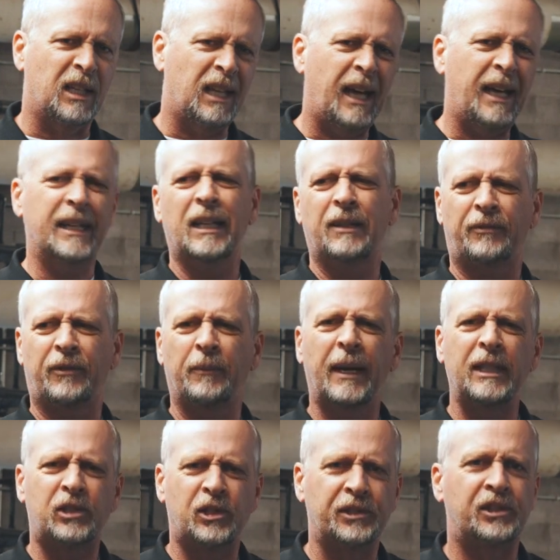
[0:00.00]
a lot of
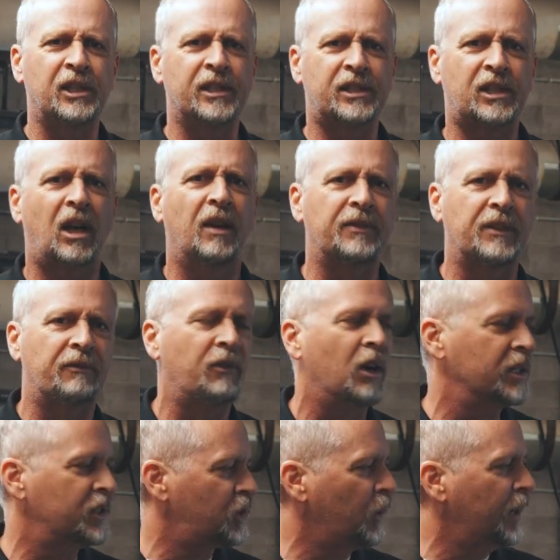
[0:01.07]
information just off the
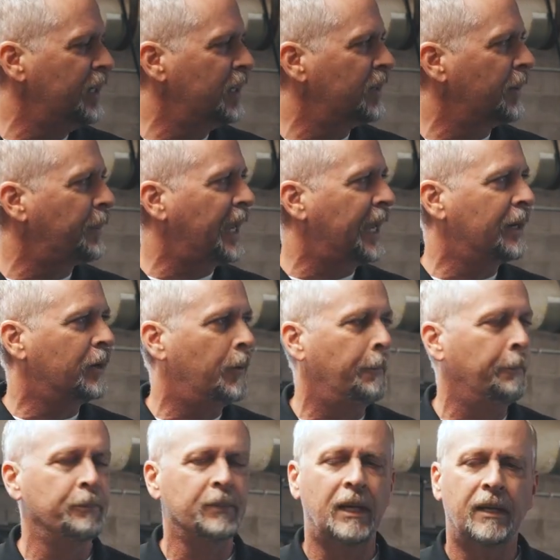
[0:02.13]
front screen of the panel.
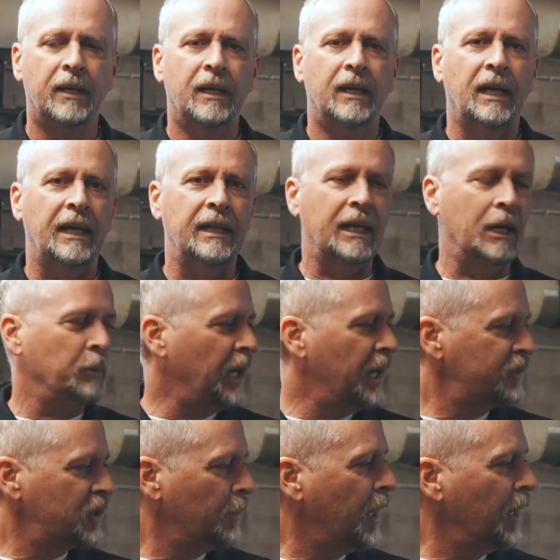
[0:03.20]
And then we
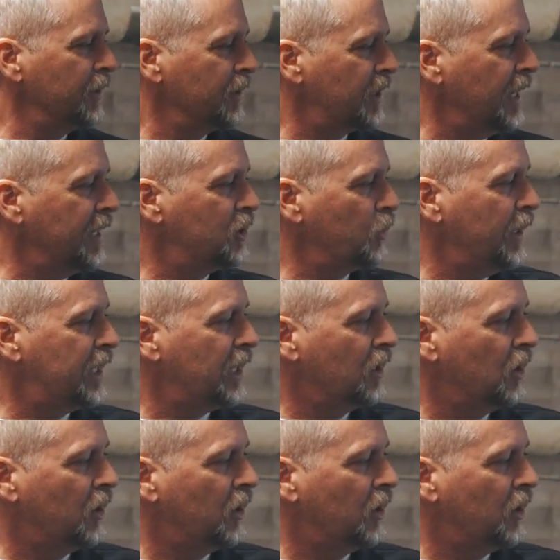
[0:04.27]
have some other things we can